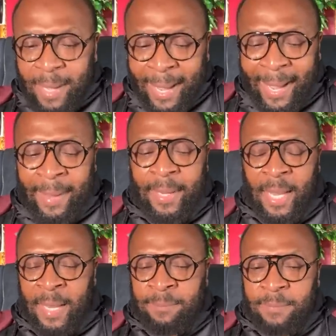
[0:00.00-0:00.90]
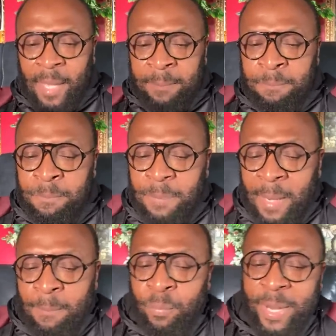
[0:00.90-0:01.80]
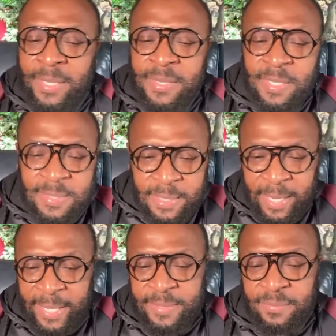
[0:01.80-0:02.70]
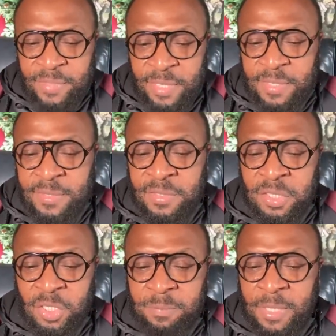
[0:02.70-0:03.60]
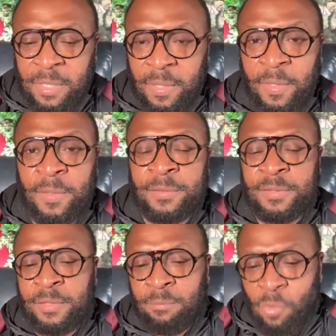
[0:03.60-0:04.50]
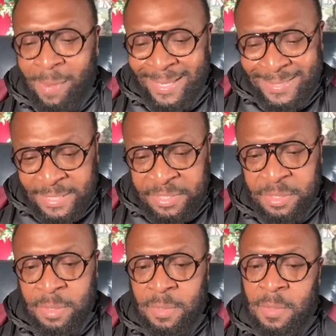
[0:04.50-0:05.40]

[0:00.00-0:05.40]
I, I, I, I bring these kinds of teachings to you because the more I teach it,